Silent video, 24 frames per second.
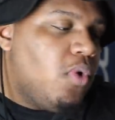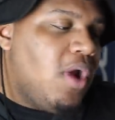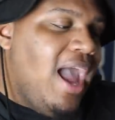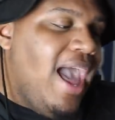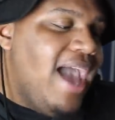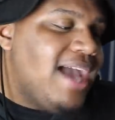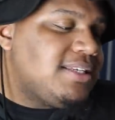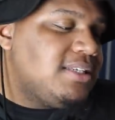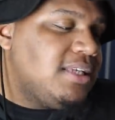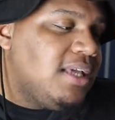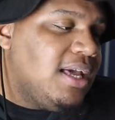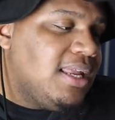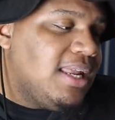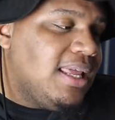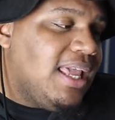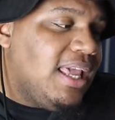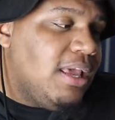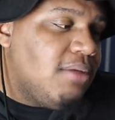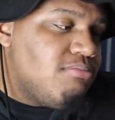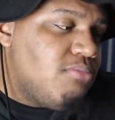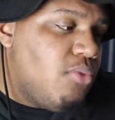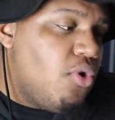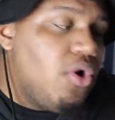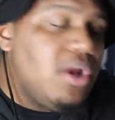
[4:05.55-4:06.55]
We're actually going to
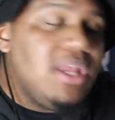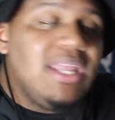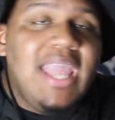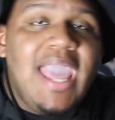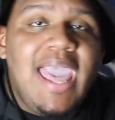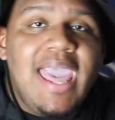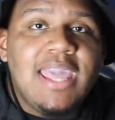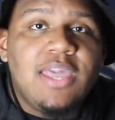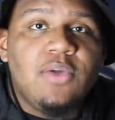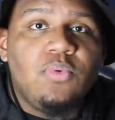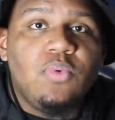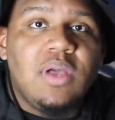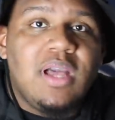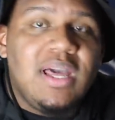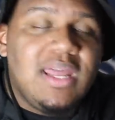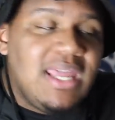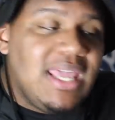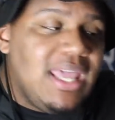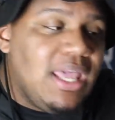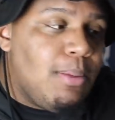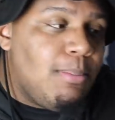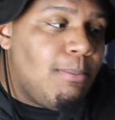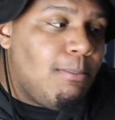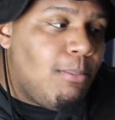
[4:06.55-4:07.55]
get more YAC and we're going
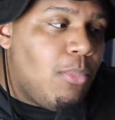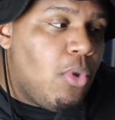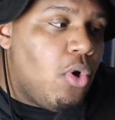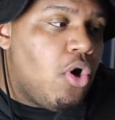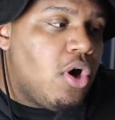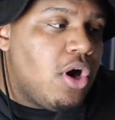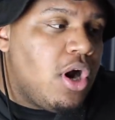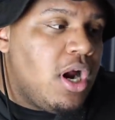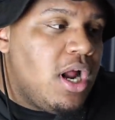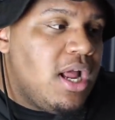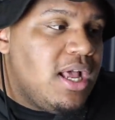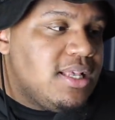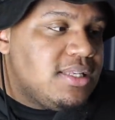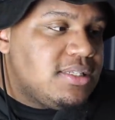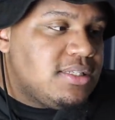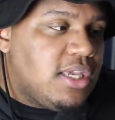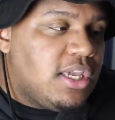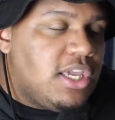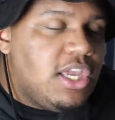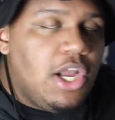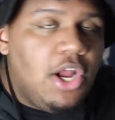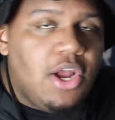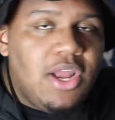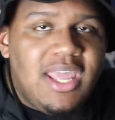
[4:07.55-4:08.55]
to get more
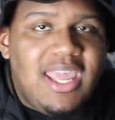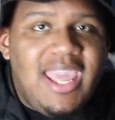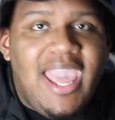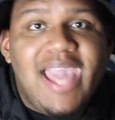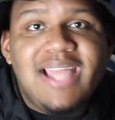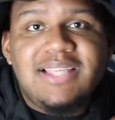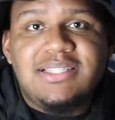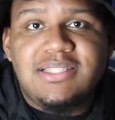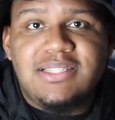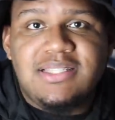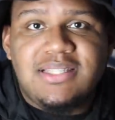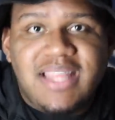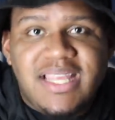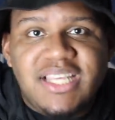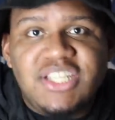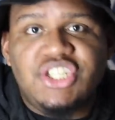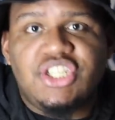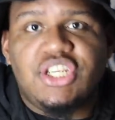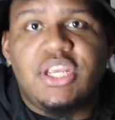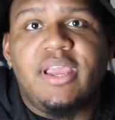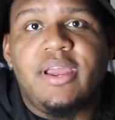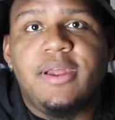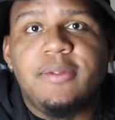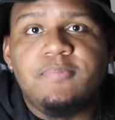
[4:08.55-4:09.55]
secure catches
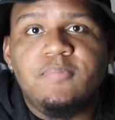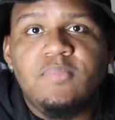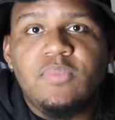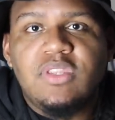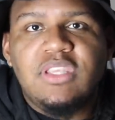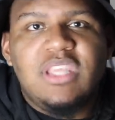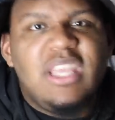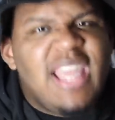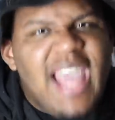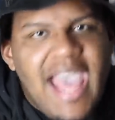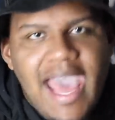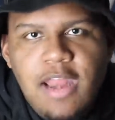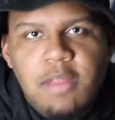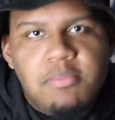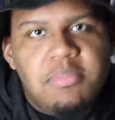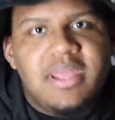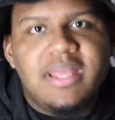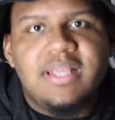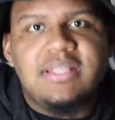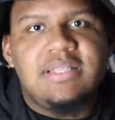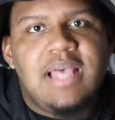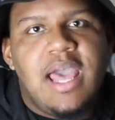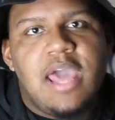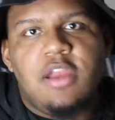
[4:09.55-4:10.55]
this year. You got to
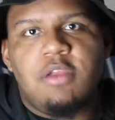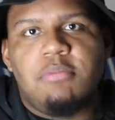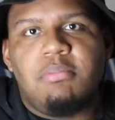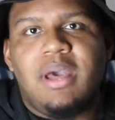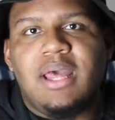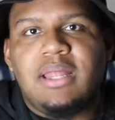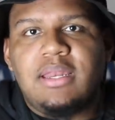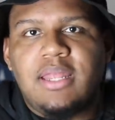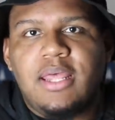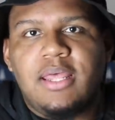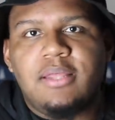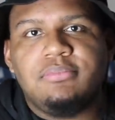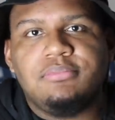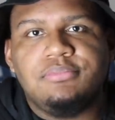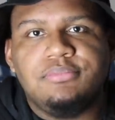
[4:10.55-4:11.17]
be excited about that.